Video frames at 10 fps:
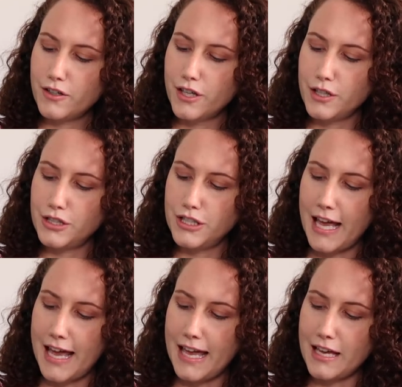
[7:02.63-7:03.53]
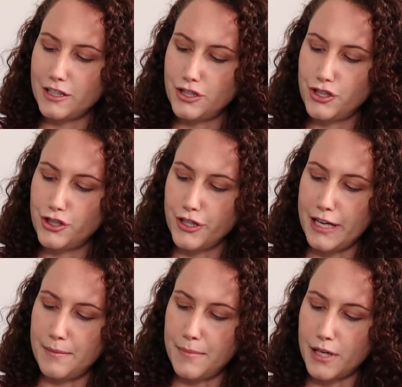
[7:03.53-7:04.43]
Crochet
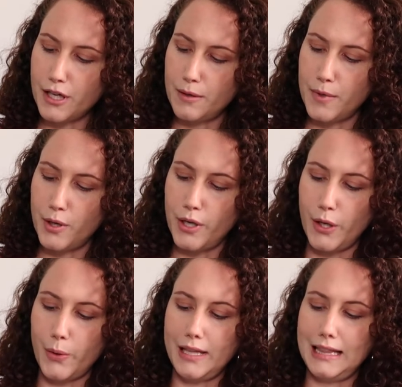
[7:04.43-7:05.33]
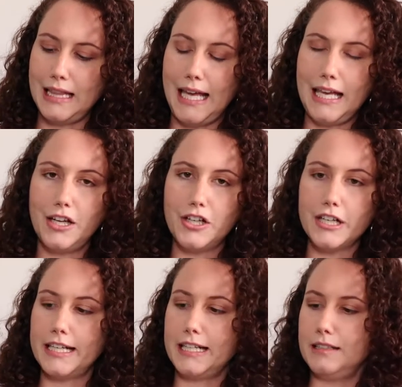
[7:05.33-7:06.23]
Trim Kimono Light
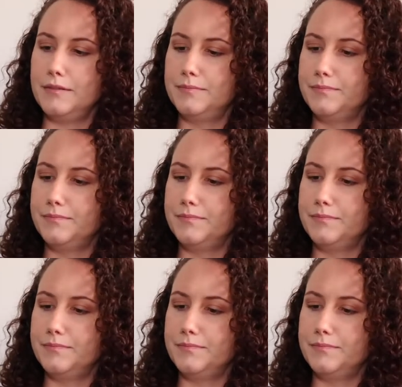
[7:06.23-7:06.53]
Green.